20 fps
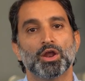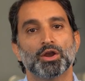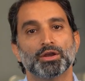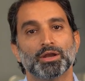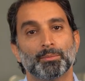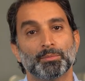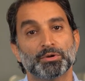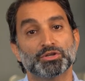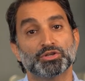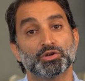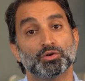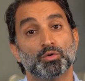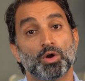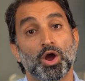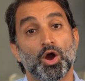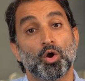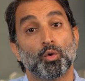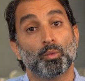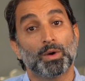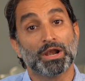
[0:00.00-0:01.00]
Number 2,
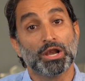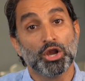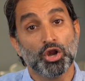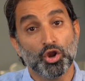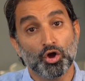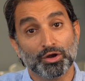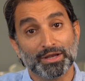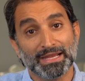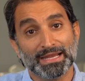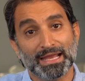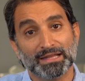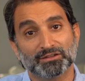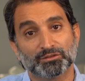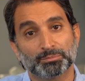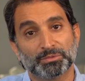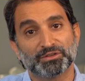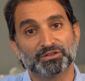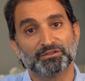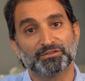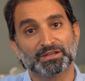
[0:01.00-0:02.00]
when looking at
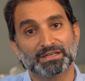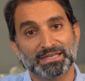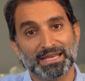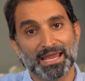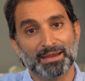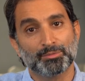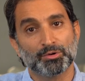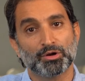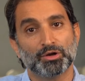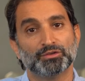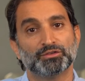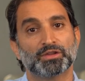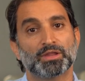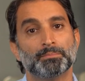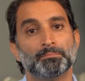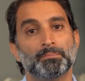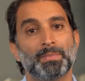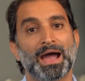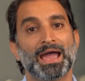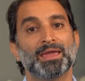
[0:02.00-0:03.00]
specific neighborhoods in the
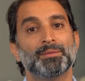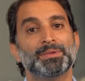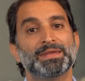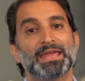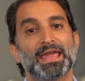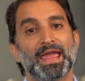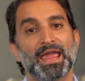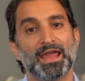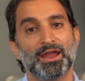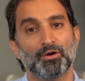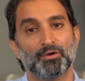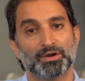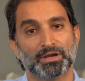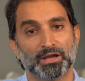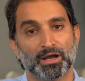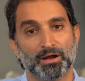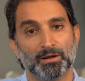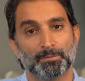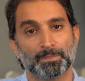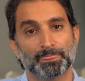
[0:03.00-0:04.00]
Miami
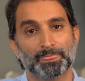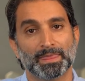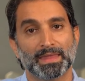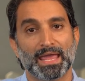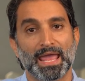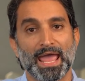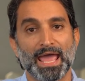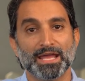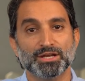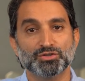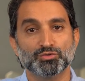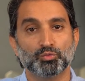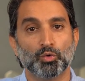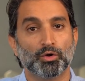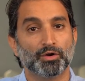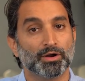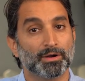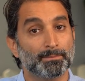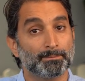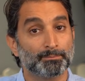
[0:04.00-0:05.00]
area,
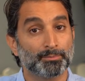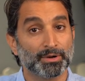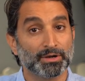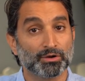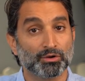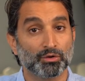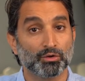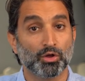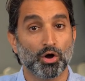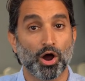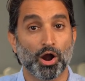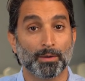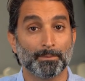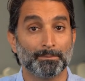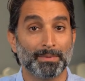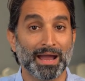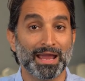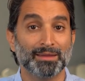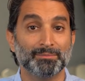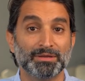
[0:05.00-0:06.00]
Edgewater and Brickell are
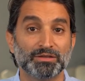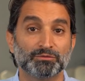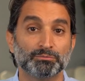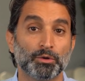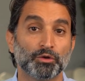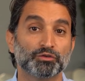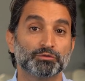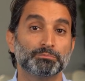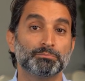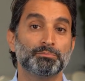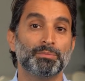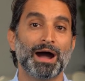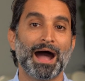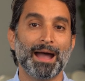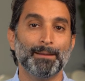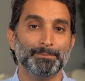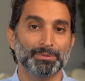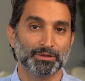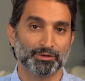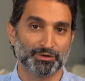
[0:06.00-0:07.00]
Miami's most
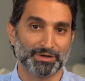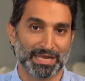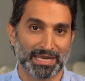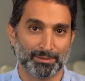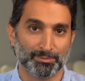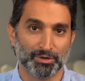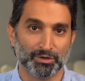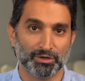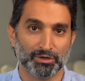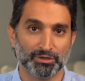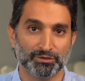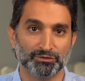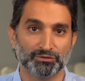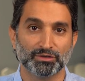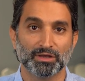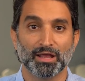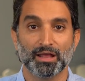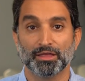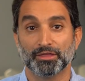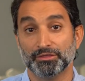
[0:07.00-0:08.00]
popular neighborhoods
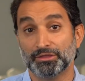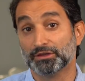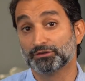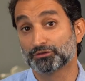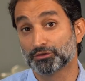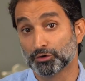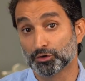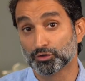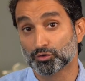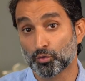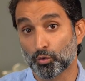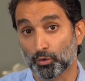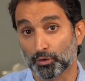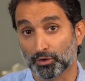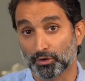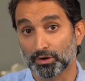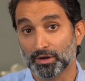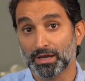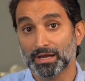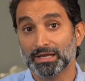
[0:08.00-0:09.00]
this third
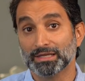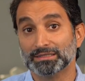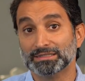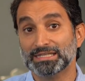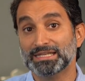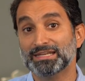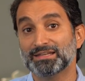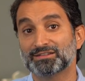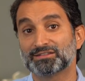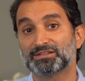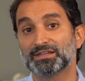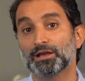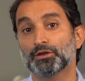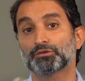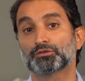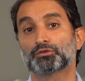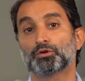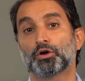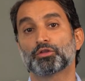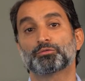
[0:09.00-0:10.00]
quarter, leading
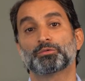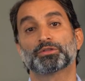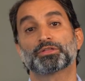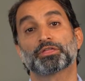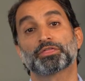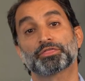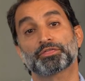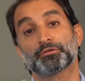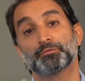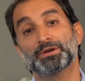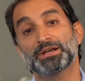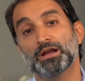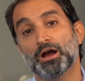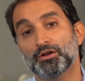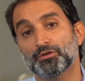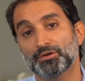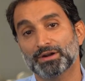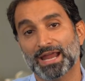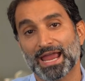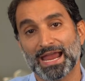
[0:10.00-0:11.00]
sales growth with a
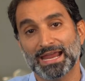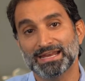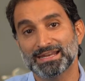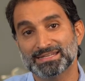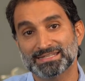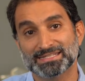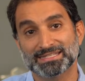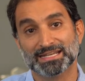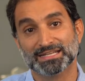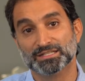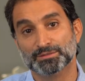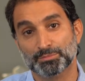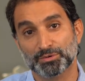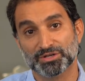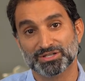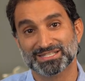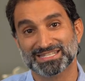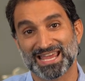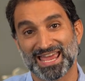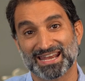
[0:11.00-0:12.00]

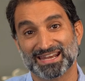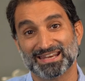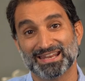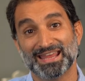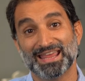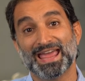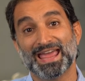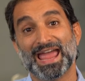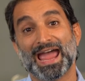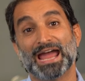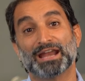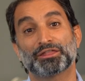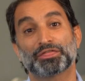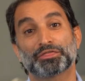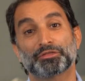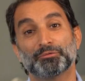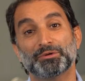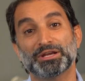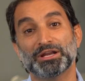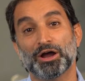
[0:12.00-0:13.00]
386% and
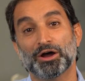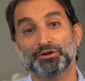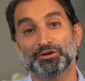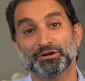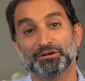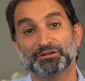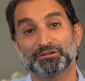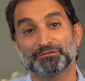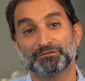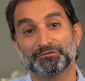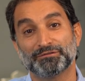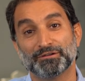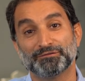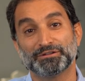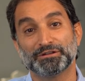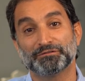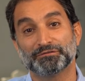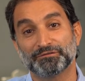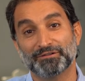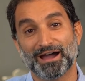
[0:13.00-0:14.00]

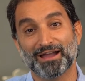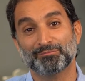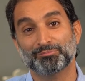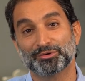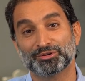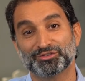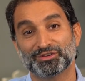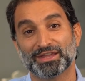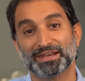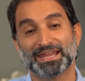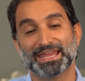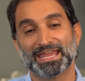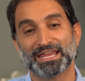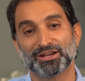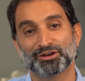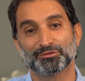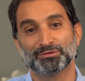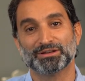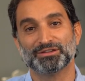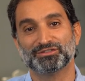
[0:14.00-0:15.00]
355%
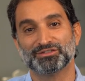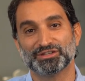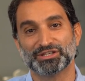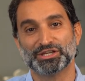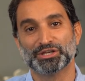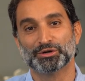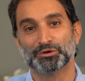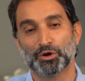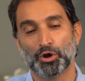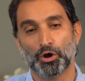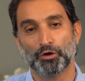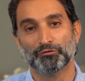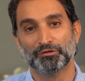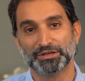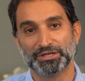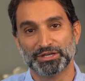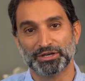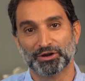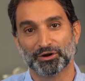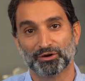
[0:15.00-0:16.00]
increase year over
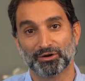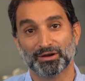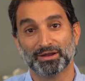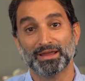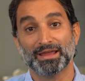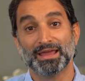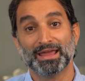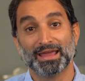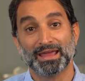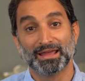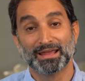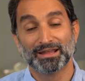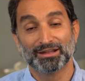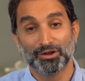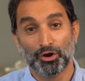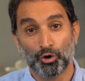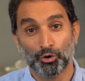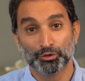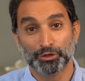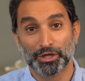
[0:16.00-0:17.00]
year.
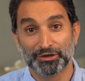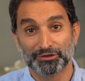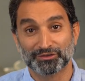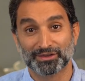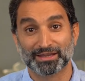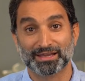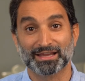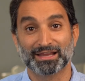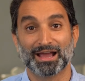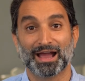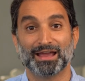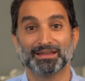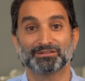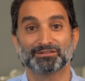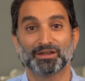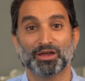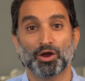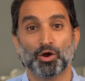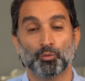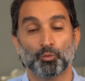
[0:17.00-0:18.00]
Hold on a second,
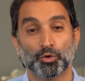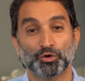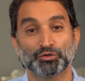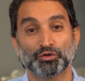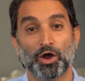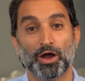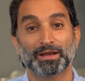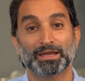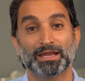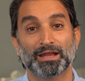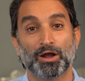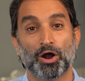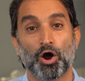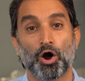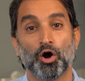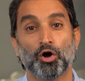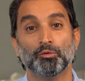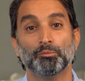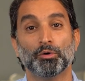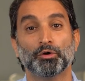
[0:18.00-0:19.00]
guys. We're talking
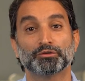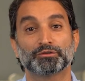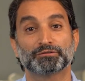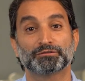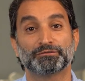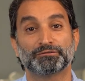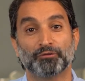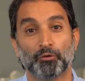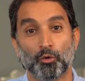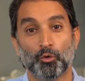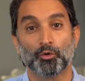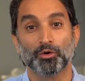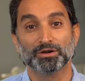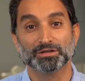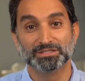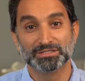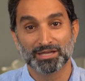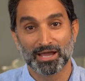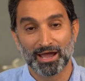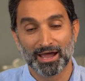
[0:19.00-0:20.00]
almost 4
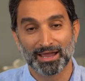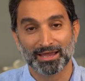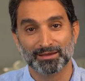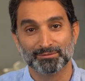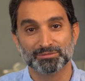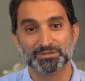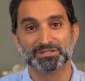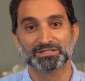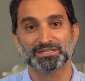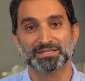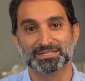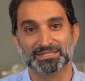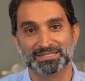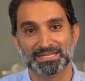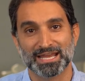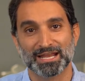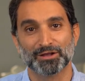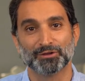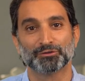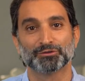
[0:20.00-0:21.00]
times the
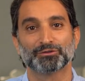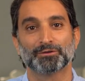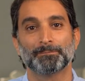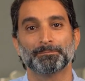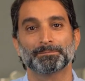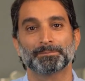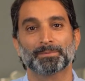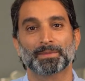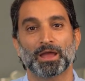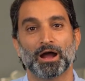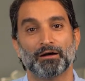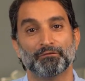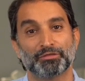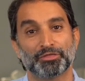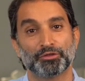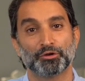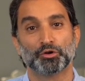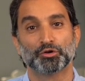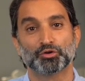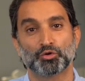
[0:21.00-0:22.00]
sales of
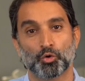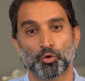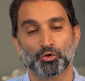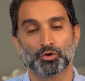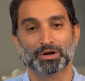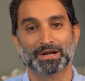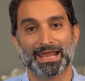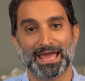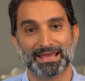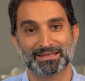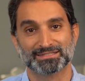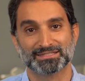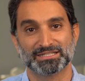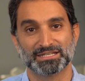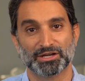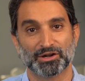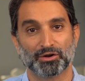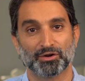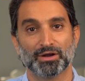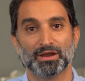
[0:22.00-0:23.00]
third quarter last
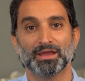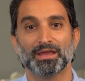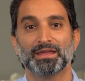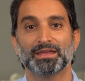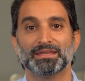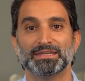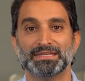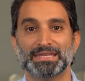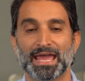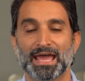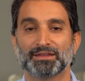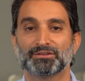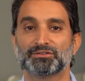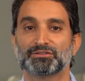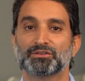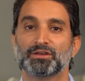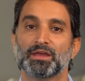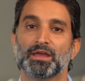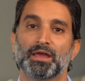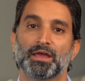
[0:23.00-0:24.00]
year.
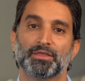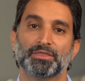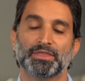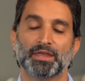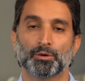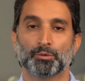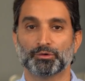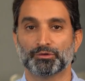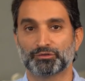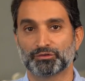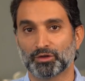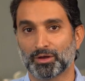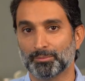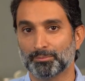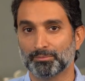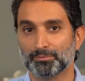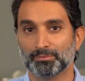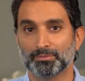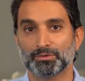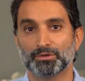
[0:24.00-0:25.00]
Yes, there was
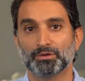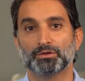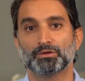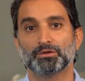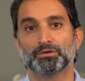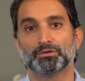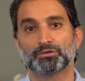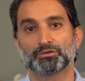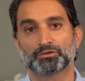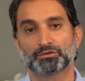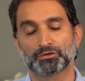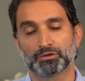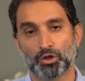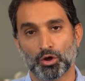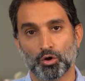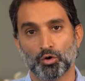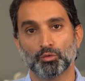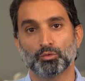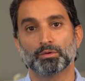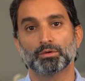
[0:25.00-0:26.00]
some
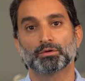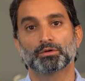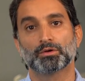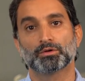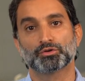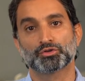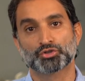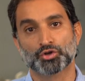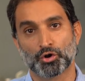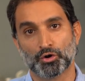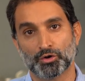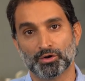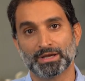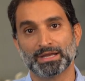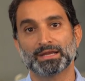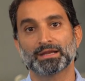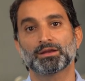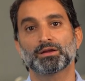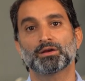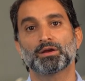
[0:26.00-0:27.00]
slow
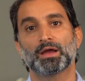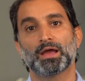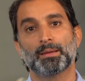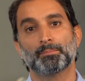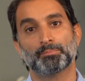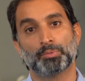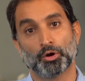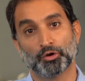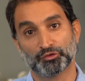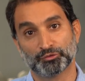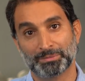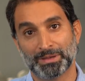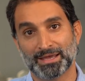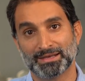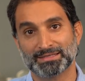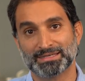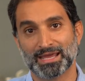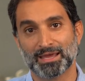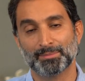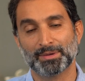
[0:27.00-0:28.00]
churning
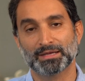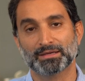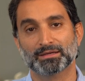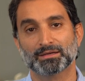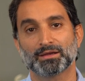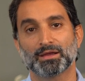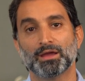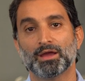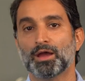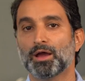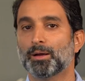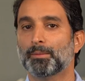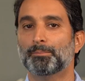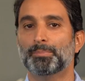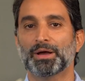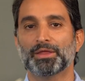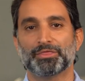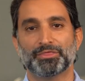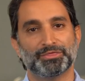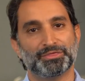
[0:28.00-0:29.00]
post-pandemic,
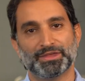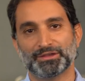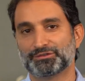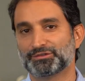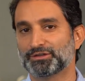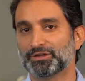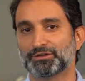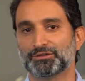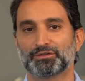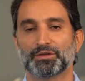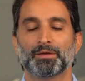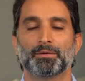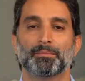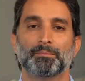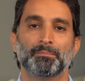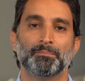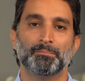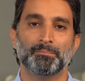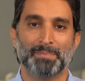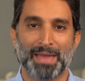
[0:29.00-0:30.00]
but this is
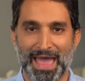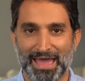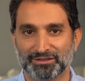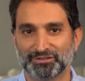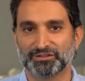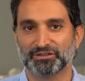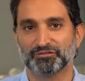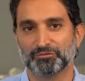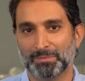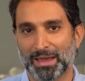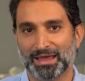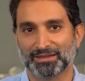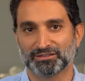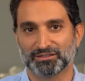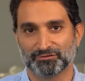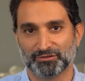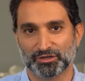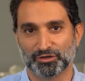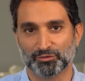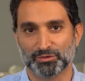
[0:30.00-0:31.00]
massive,
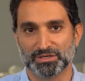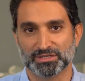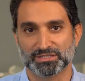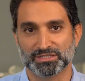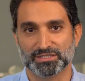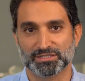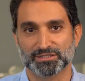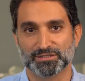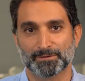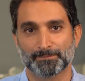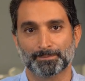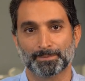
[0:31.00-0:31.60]
massive increases.